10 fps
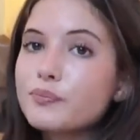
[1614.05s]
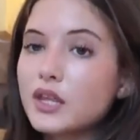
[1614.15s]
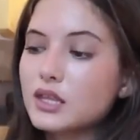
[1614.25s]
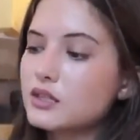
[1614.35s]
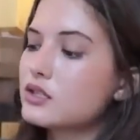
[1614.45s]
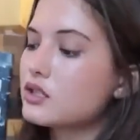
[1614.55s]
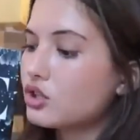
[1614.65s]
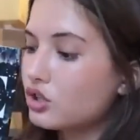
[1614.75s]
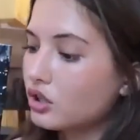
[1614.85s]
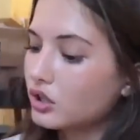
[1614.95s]
I think this is
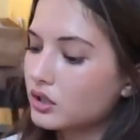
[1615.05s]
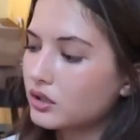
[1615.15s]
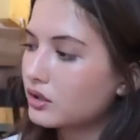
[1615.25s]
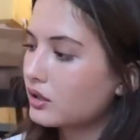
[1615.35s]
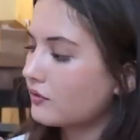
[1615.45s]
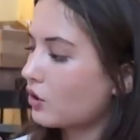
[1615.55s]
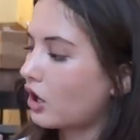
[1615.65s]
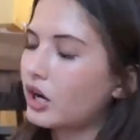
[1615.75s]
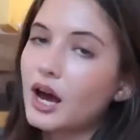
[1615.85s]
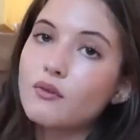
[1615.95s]
a good, if you're
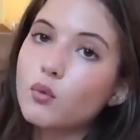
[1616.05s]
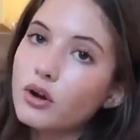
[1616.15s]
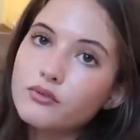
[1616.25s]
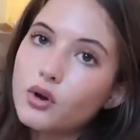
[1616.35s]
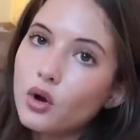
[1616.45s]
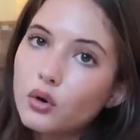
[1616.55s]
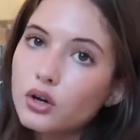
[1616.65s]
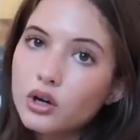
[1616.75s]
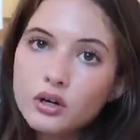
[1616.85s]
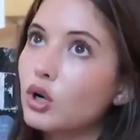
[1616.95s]
trying to have one
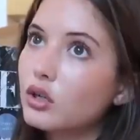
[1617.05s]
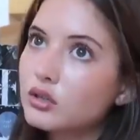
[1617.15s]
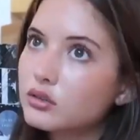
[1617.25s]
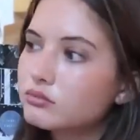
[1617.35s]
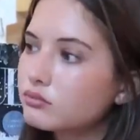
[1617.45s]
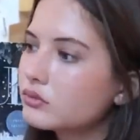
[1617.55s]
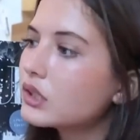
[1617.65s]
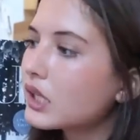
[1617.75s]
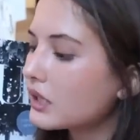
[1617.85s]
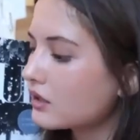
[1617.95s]
Vogue book,
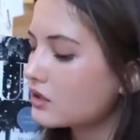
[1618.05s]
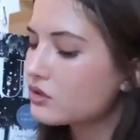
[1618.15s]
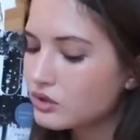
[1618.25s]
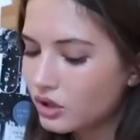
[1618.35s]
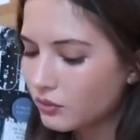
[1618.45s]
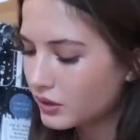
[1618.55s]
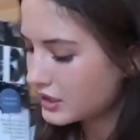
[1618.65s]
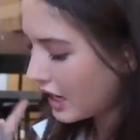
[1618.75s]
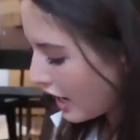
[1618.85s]
I think this one's a good one to